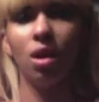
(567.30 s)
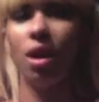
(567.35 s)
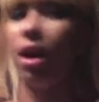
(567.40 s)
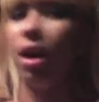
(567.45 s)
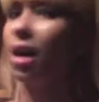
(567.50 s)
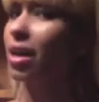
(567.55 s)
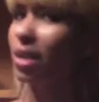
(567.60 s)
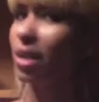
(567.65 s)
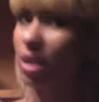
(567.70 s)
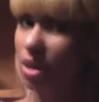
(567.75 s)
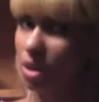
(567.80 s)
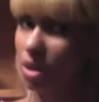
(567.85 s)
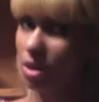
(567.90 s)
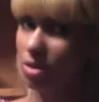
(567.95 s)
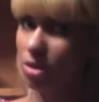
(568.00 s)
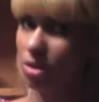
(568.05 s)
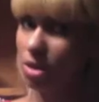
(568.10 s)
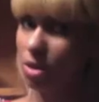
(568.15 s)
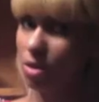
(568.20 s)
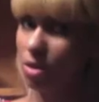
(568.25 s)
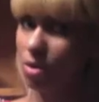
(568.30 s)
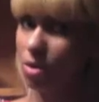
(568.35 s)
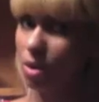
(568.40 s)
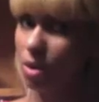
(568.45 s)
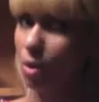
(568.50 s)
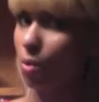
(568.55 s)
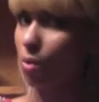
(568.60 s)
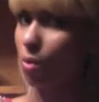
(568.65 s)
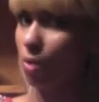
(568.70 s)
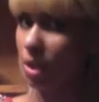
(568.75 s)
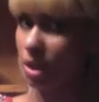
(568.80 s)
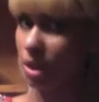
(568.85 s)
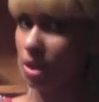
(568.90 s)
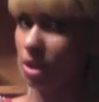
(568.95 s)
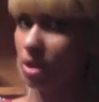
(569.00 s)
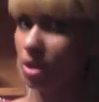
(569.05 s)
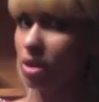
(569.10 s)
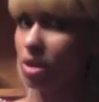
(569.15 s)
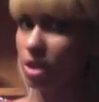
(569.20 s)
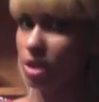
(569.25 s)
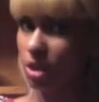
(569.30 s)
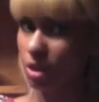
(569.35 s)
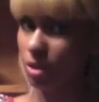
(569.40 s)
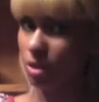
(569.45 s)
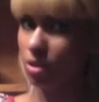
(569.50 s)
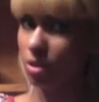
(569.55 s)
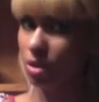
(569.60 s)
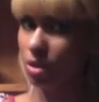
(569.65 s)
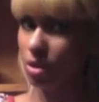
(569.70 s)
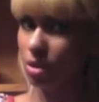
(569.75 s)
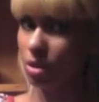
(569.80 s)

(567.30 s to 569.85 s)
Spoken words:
A kickoff show? Really? The Shield?